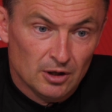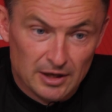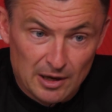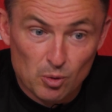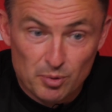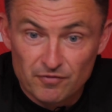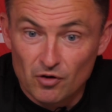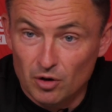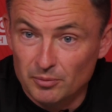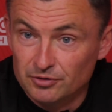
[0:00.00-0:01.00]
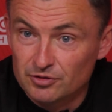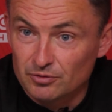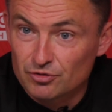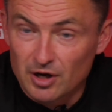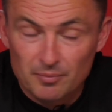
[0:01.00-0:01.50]
our performance
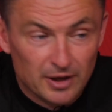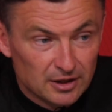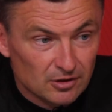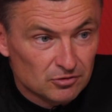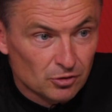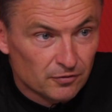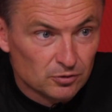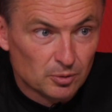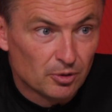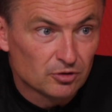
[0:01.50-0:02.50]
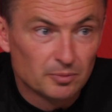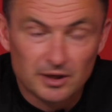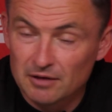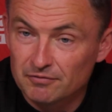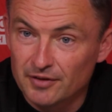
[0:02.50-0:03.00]
and try and make it as tough as we possibly
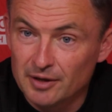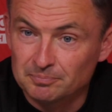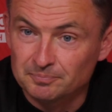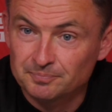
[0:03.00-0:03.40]
can for them.